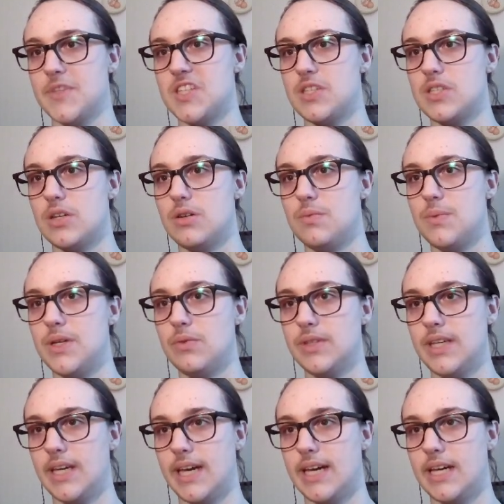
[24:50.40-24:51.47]
So we only
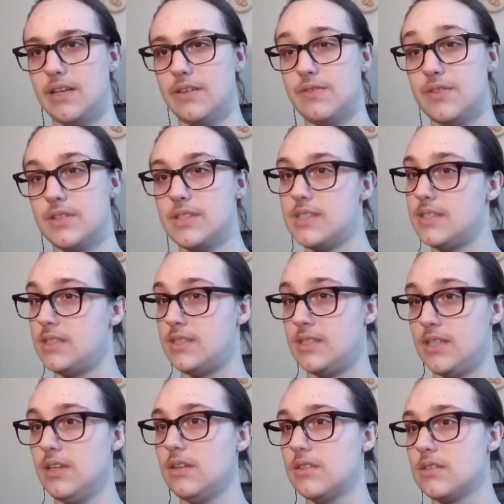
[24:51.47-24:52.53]
have
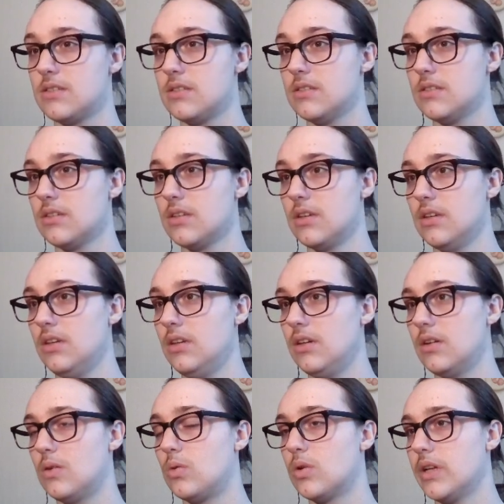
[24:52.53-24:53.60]
6
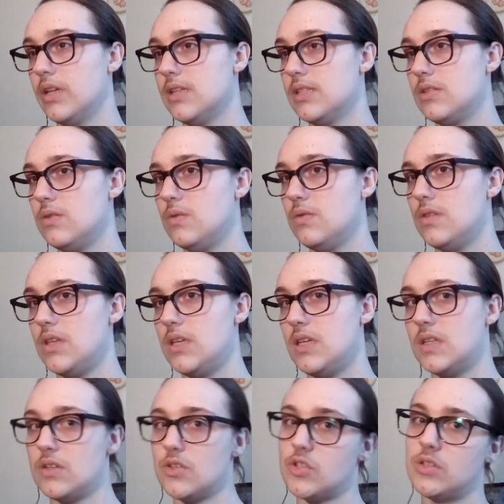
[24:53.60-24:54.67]
according to the
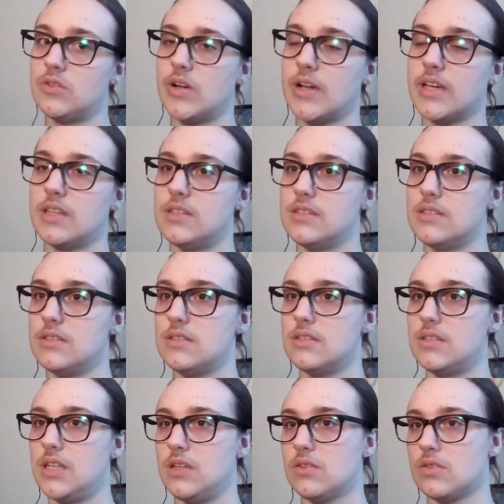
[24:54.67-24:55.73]
Dungeons & Dragons
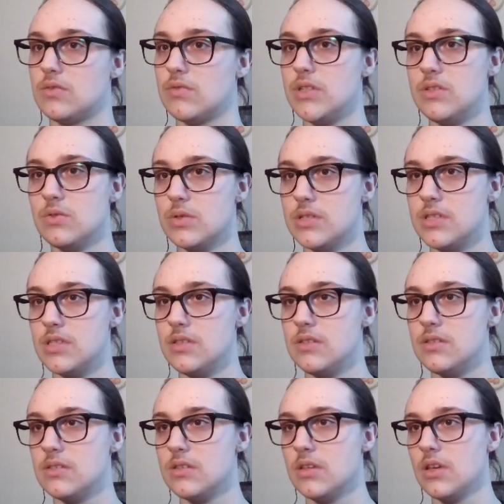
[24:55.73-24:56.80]
standard
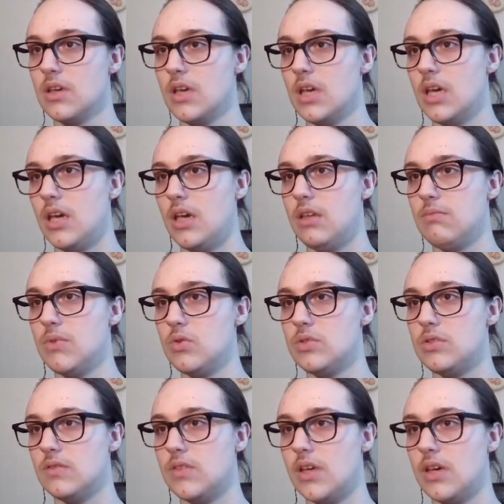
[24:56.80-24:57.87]
resources. and most
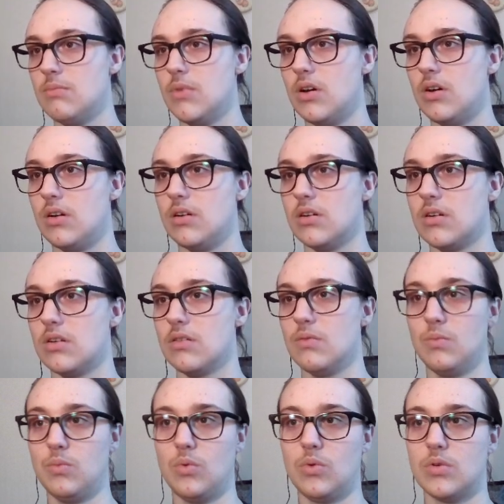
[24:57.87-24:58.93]
of them are
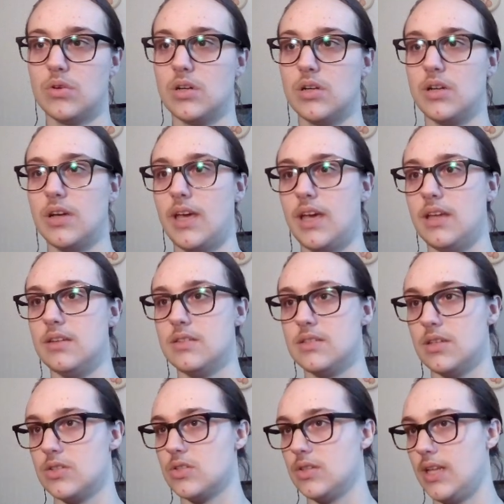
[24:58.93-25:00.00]
war and
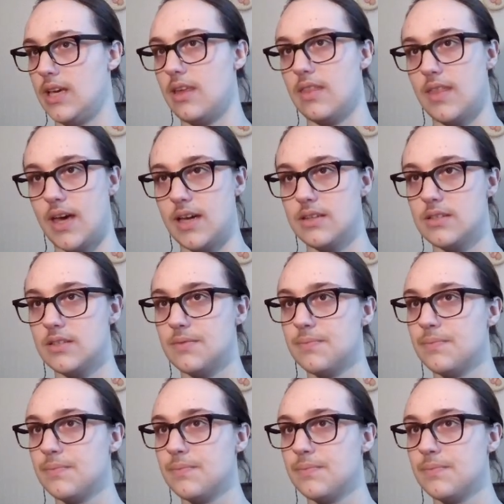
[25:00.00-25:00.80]
such like that.